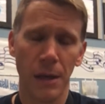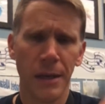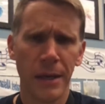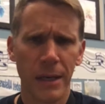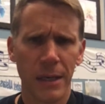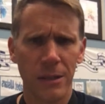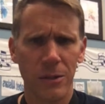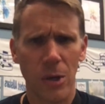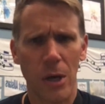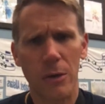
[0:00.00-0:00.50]

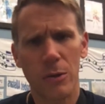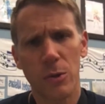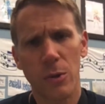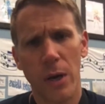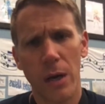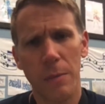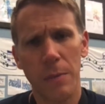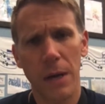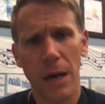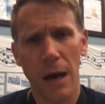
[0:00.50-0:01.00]
So I was quite a
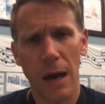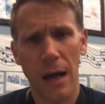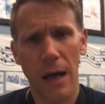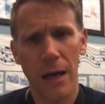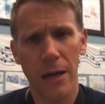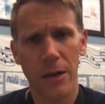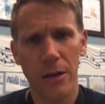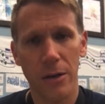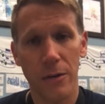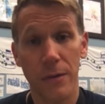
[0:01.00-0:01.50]
bit
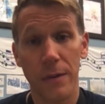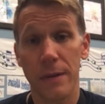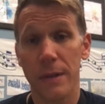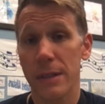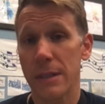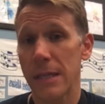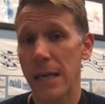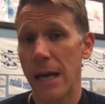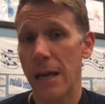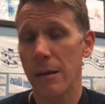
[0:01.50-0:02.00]
higher than the
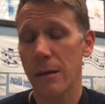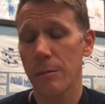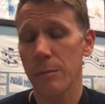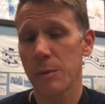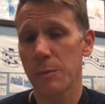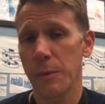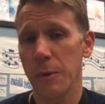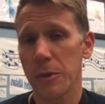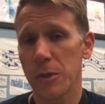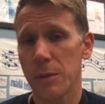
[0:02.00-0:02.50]
sound I'm
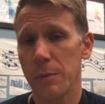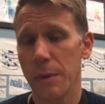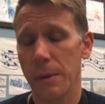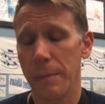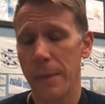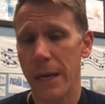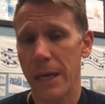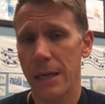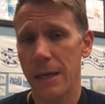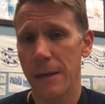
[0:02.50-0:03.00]
supposed to be
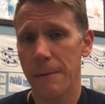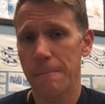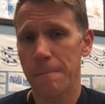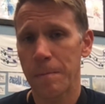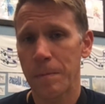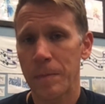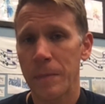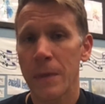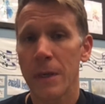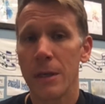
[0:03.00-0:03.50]
making.
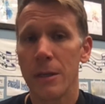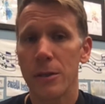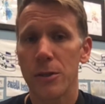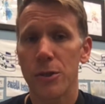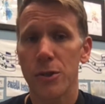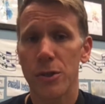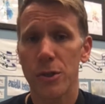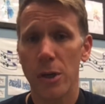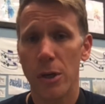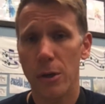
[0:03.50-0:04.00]

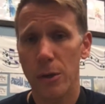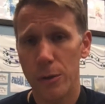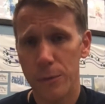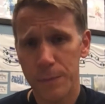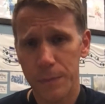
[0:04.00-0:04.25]
So